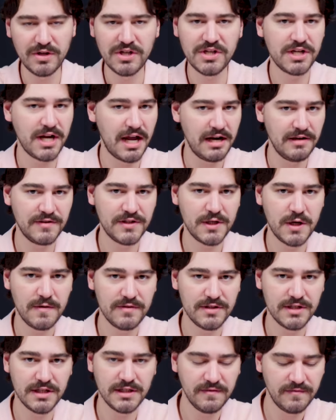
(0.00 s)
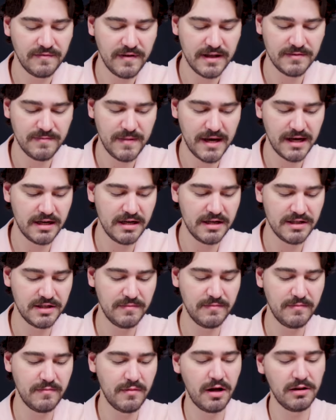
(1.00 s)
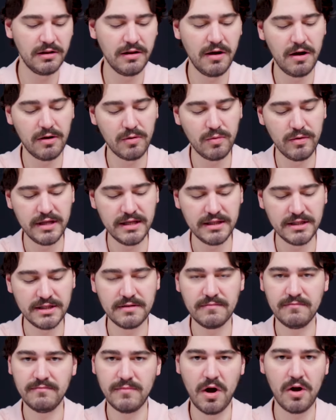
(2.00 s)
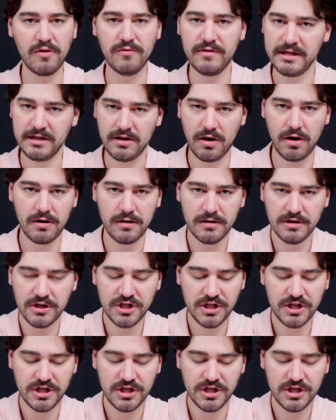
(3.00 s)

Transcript: which kind of serve as a defense mechanism along with its already hard